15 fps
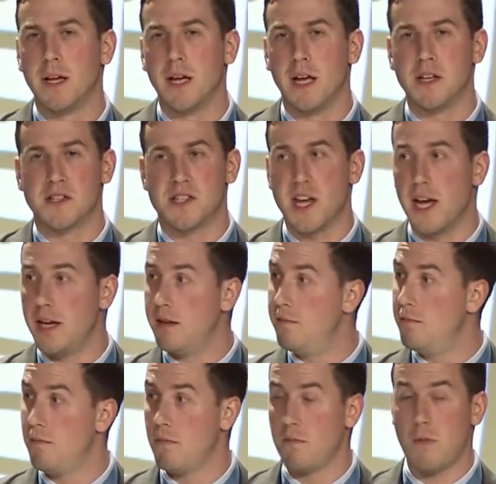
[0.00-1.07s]
and said,
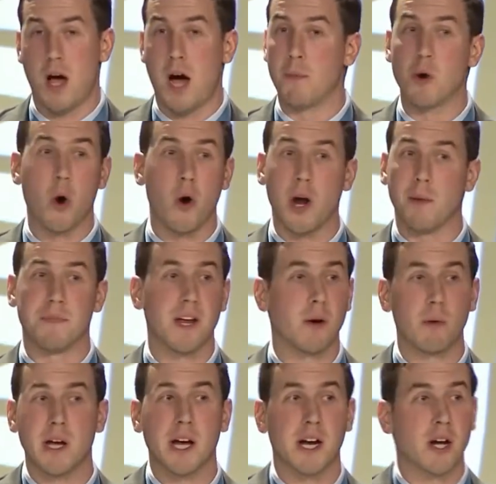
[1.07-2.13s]
I'm going up there,
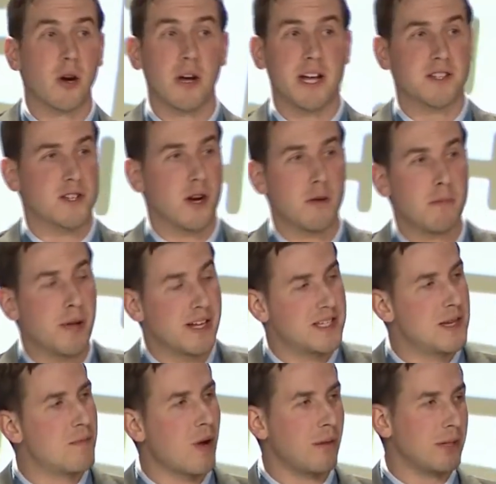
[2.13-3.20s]
we gotta go get Sergeant Pitts.
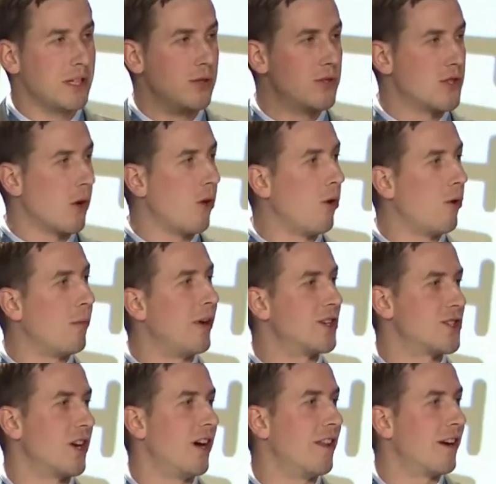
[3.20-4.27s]
He probably used a whole bunch
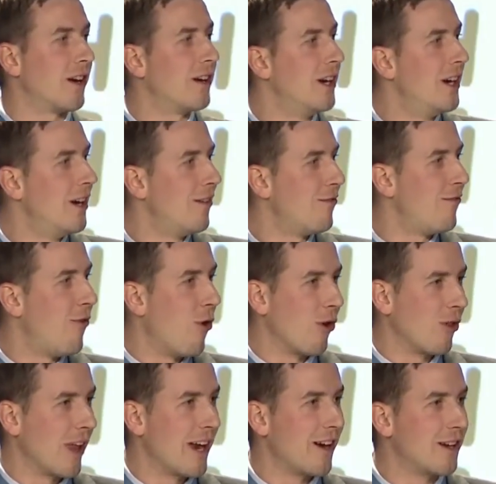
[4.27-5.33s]
of other four
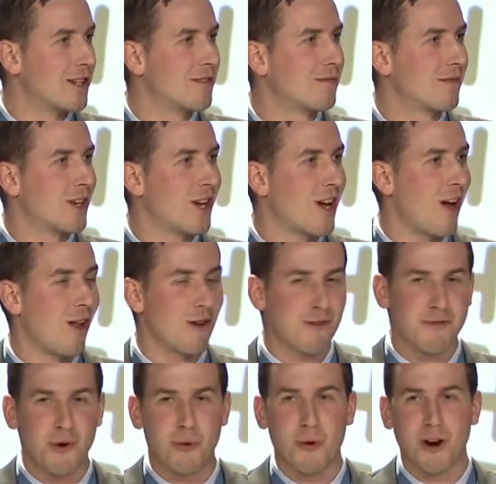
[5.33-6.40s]
letters,
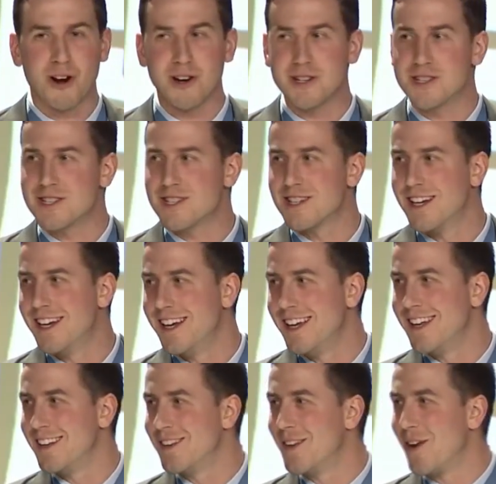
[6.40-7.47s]
colorful words
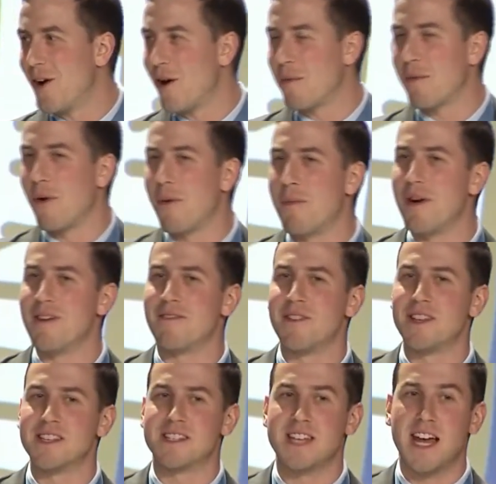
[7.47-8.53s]
that aren't appropriate for
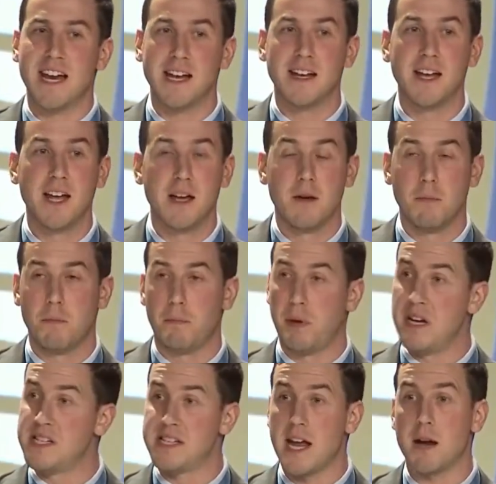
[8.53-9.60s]
this setting, but
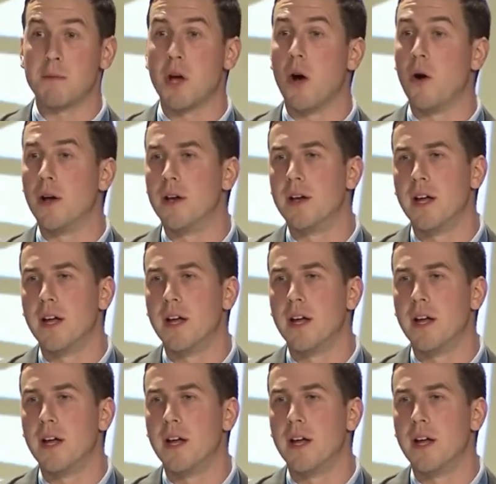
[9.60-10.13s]
he said, I'm going.